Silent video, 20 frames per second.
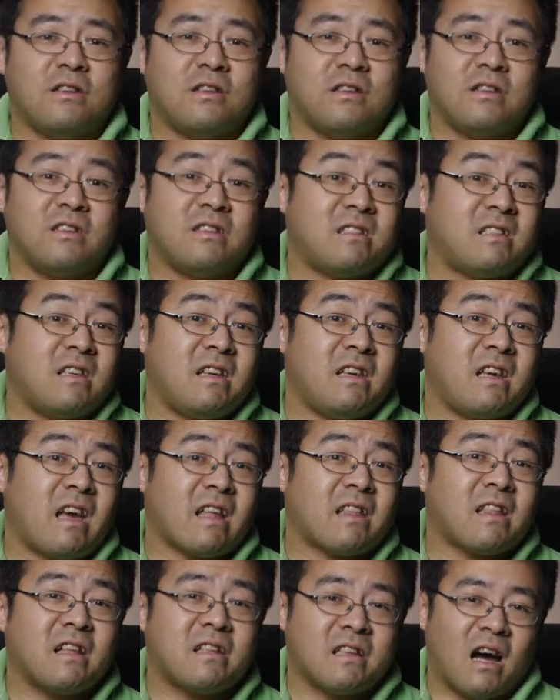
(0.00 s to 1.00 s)
You see,
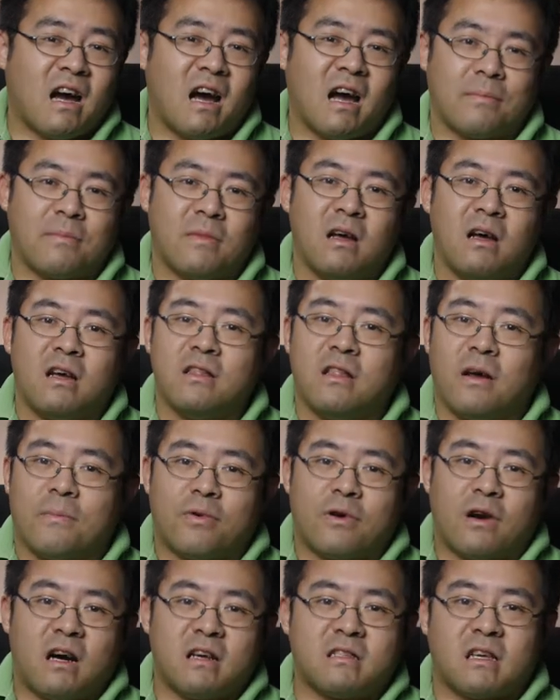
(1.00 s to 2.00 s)
at the time, the
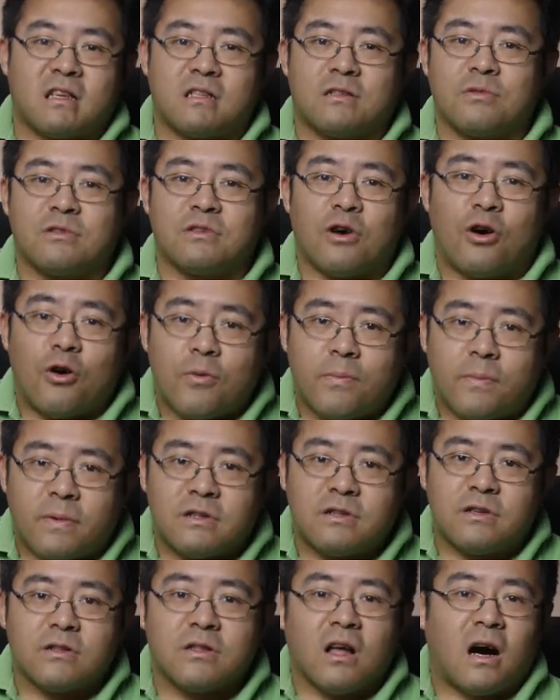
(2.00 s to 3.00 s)
process was
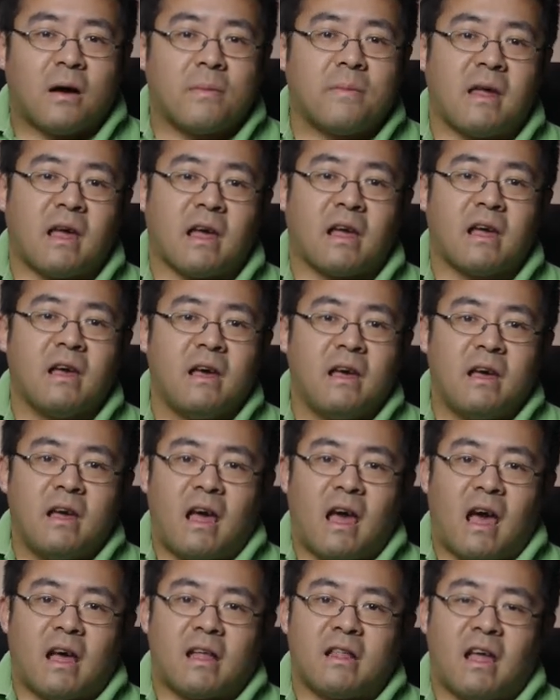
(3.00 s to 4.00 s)
open to lobbying,
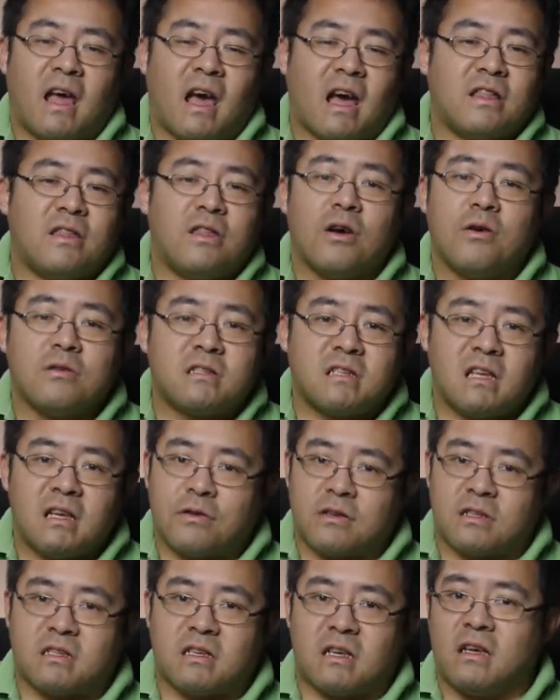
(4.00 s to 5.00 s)
and it had no
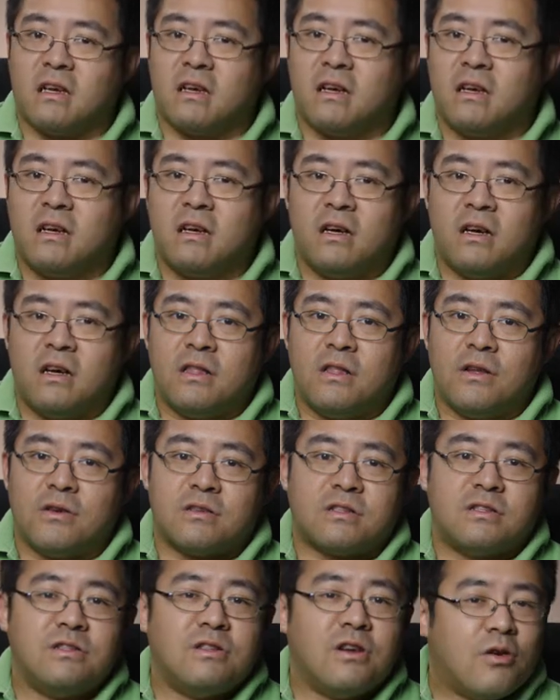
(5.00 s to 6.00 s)
secrecy.
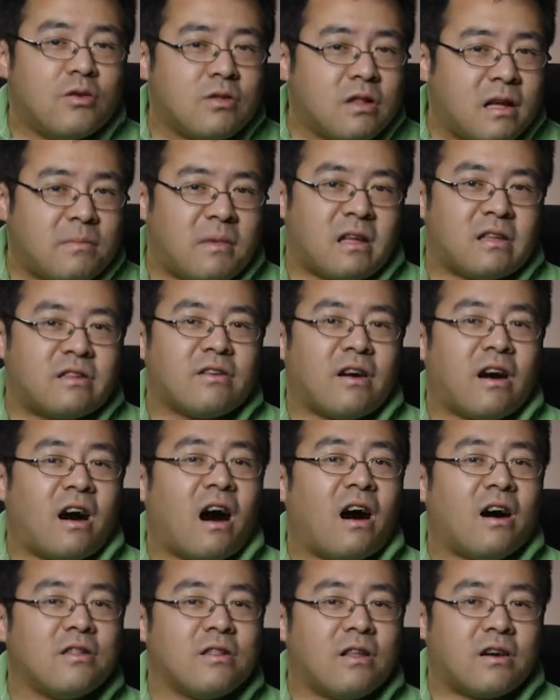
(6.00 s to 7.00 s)
There's no limit to
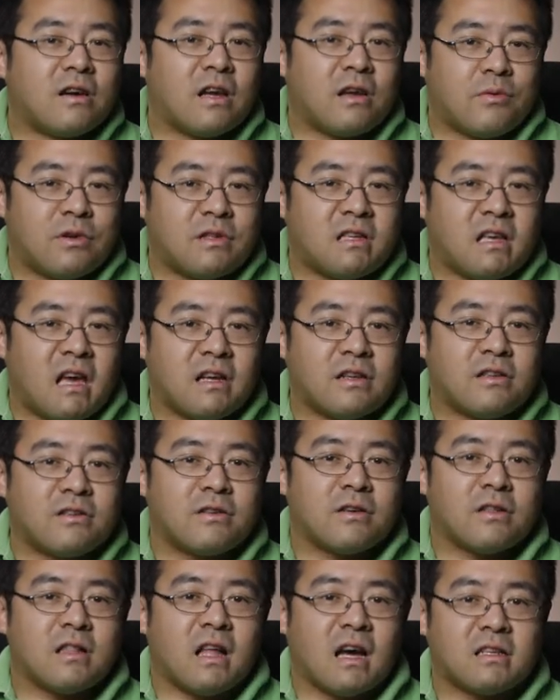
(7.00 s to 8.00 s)
how long it would take
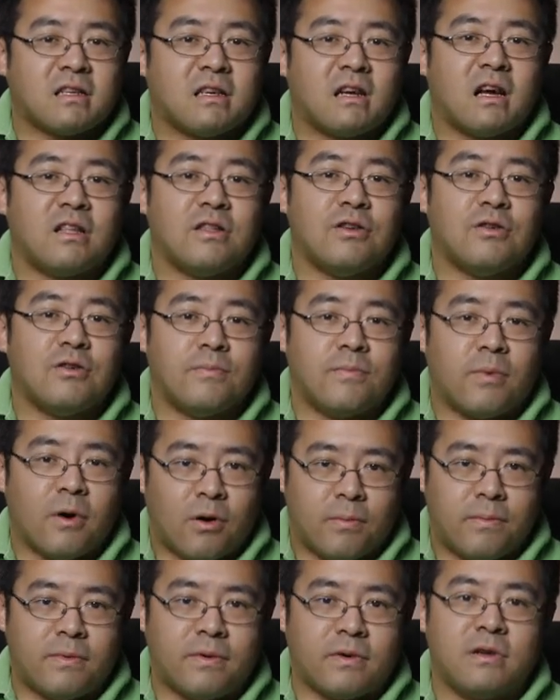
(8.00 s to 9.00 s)
to elect a new
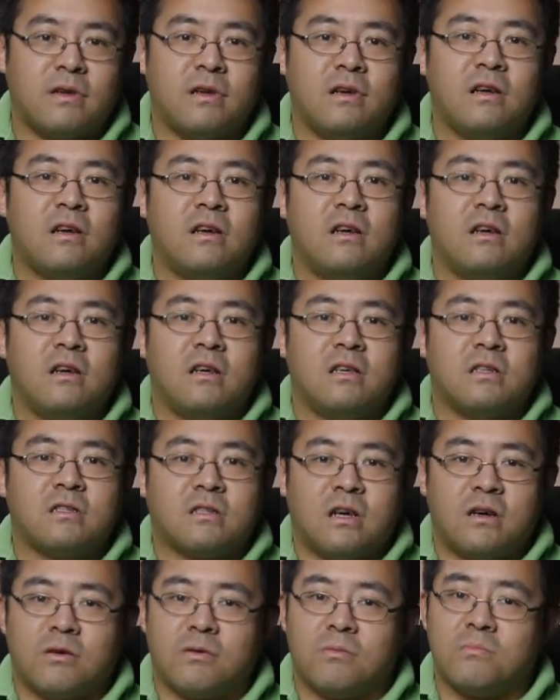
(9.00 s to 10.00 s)
pope.
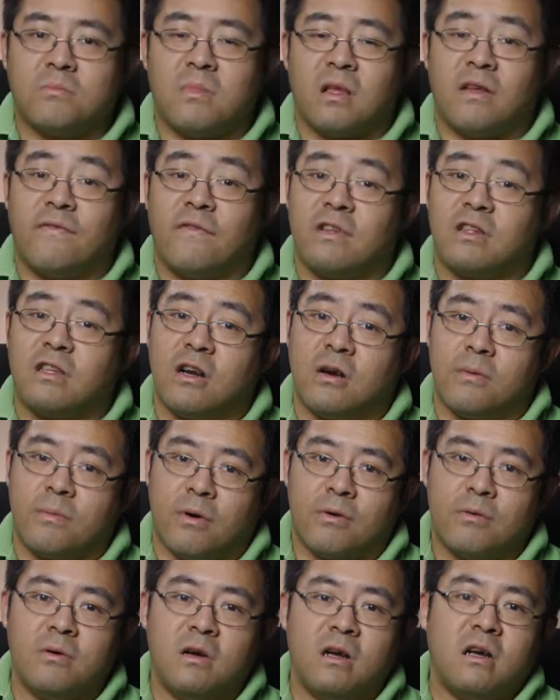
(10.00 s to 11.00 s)
So, in
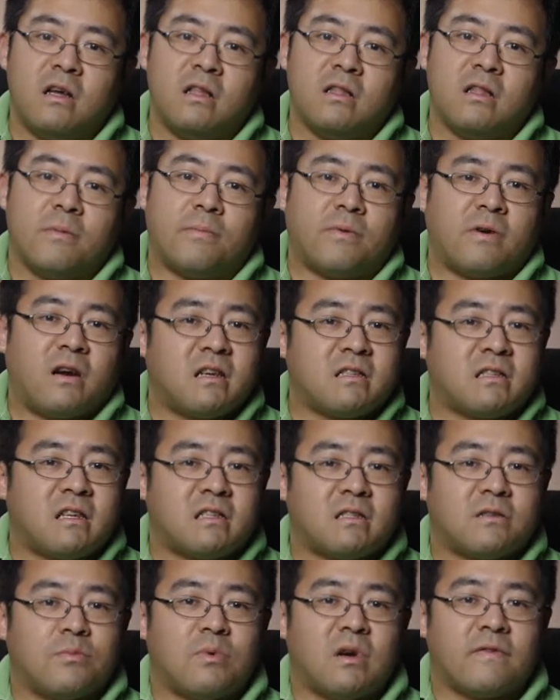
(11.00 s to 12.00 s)
Viterbo, the
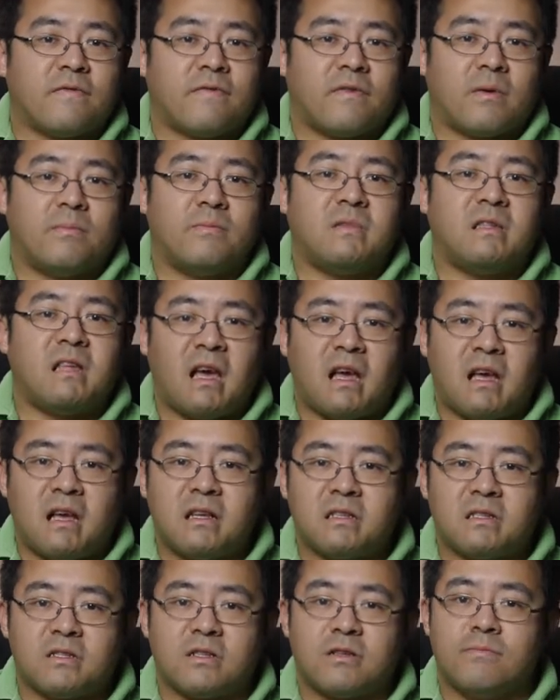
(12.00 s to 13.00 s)
process went from
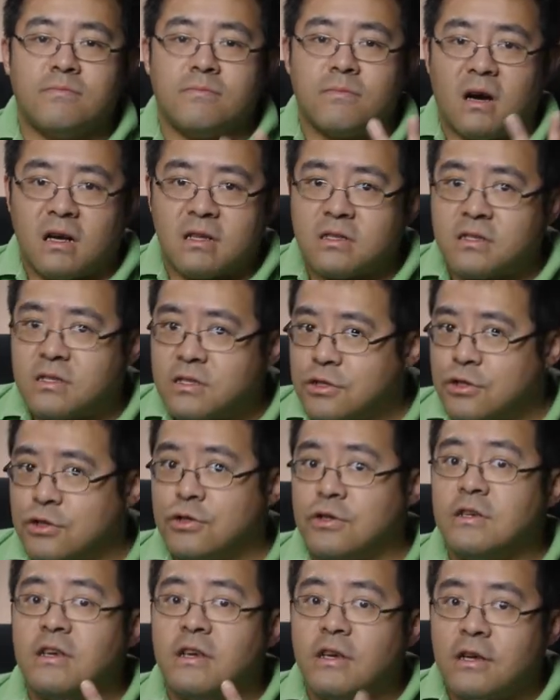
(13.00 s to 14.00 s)
days to months
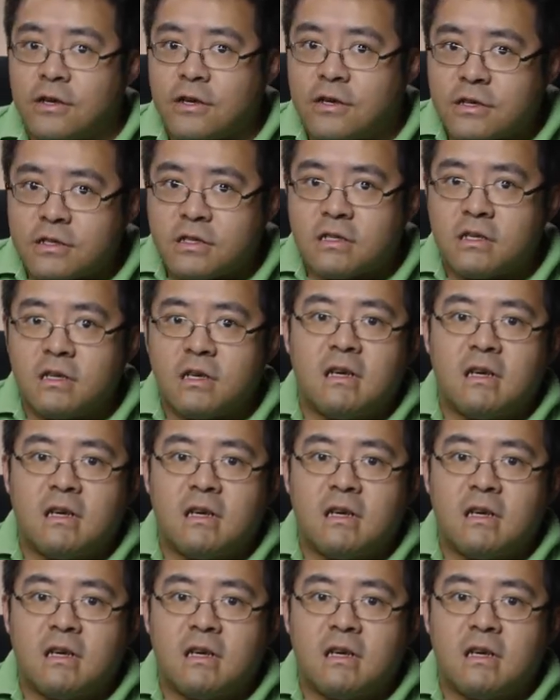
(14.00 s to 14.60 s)
to years.